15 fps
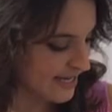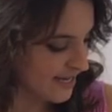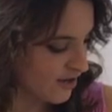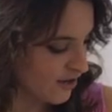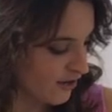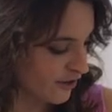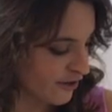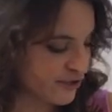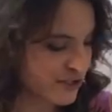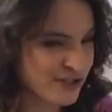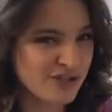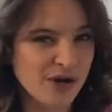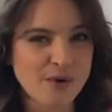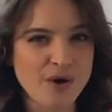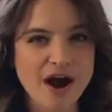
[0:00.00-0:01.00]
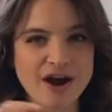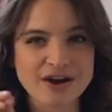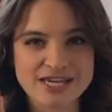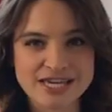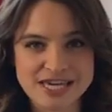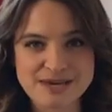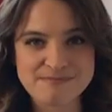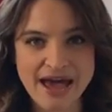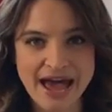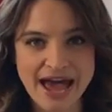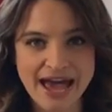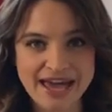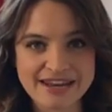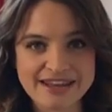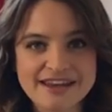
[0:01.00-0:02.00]
here. So our
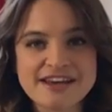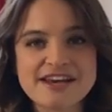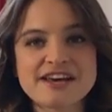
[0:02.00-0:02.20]
keypad,